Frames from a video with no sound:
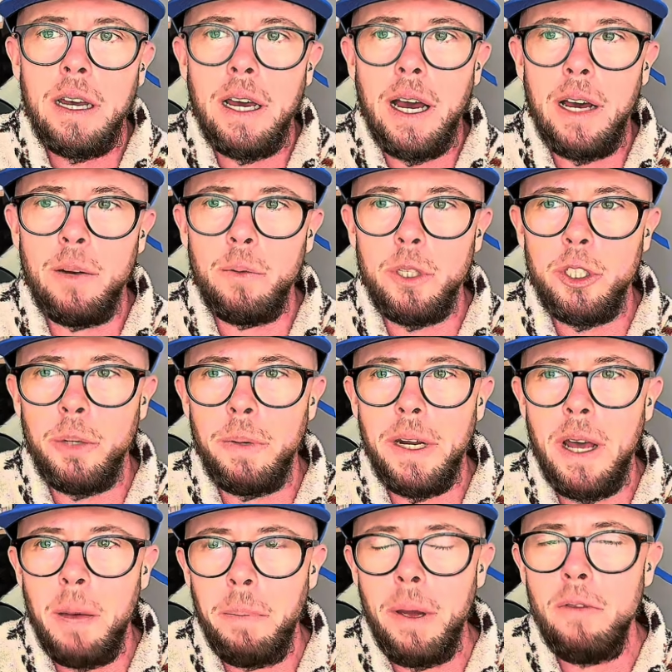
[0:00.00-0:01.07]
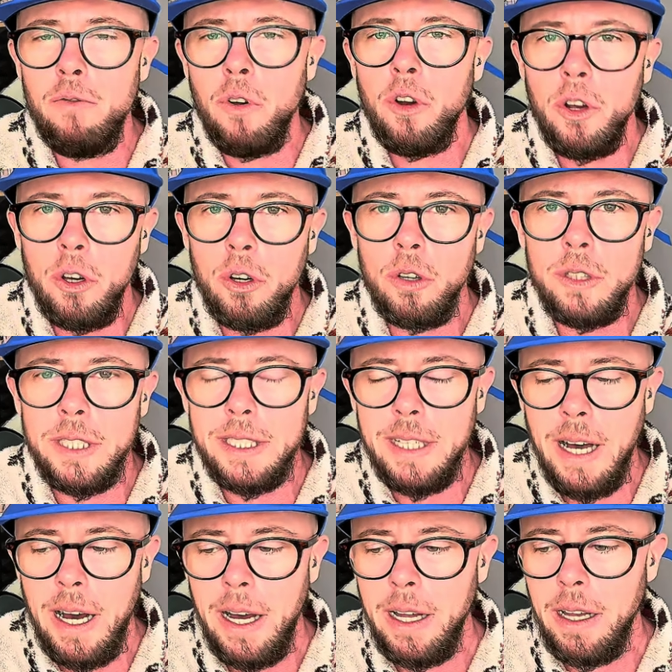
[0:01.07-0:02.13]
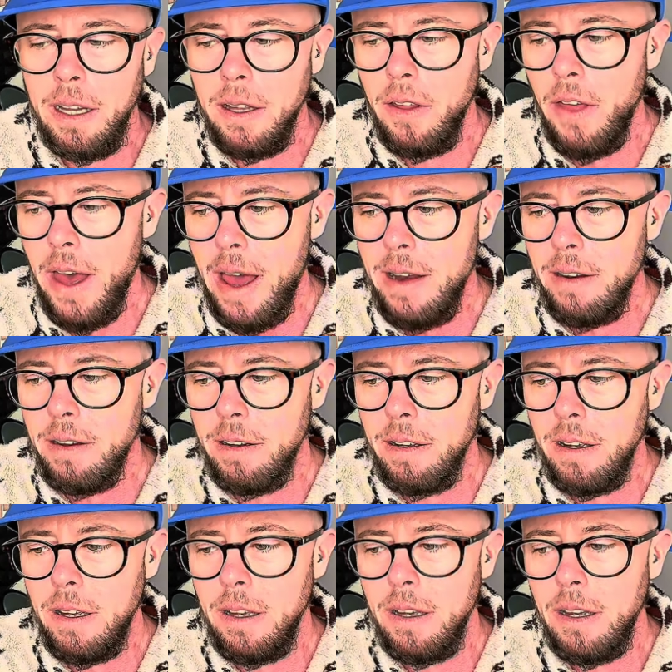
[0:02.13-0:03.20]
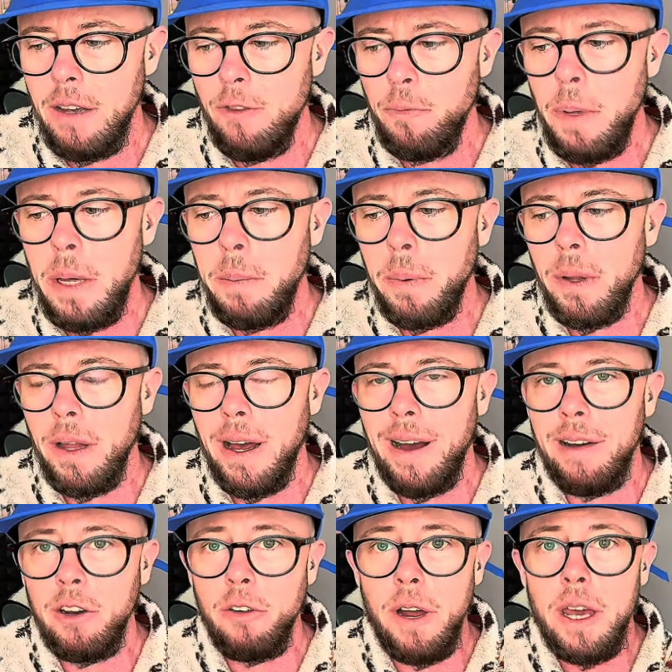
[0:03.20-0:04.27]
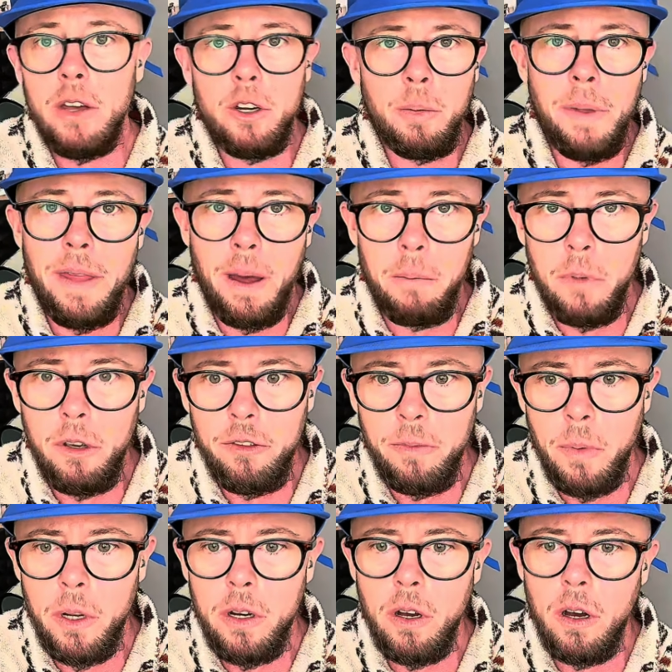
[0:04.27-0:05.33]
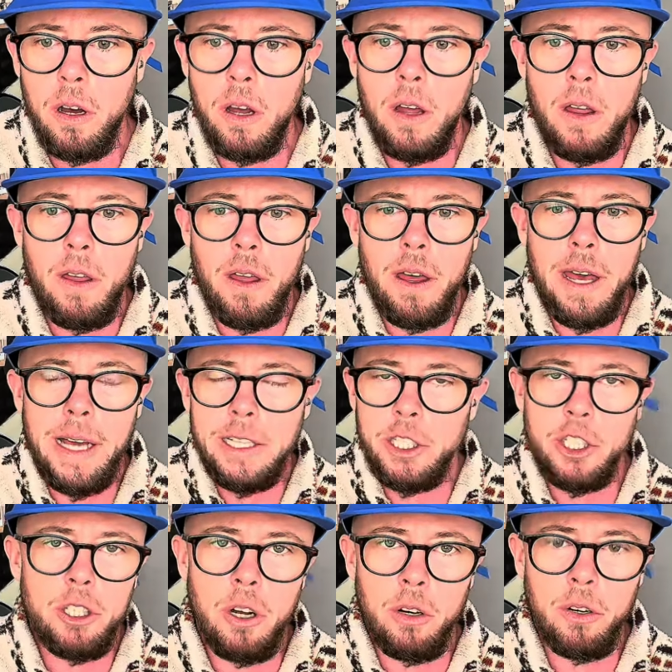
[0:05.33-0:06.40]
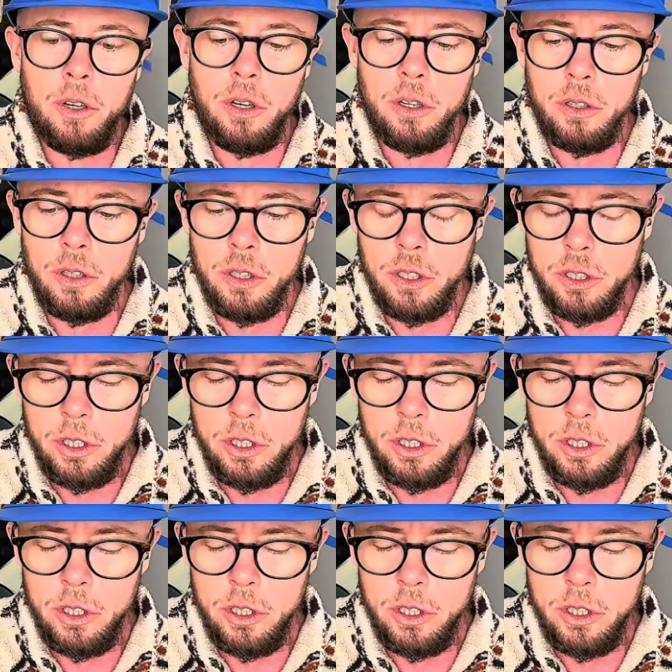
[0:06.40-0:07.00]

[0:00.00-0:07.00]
and we're doing it a bit run and gun style, then if people aren't great at doing that movement, it's just not going to look good.